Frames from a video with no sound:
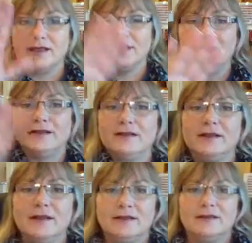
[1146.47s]
in
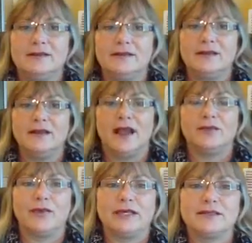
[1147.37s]

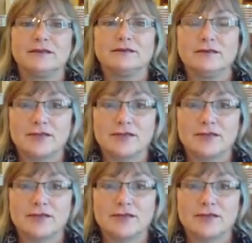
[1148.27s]
9 weeks.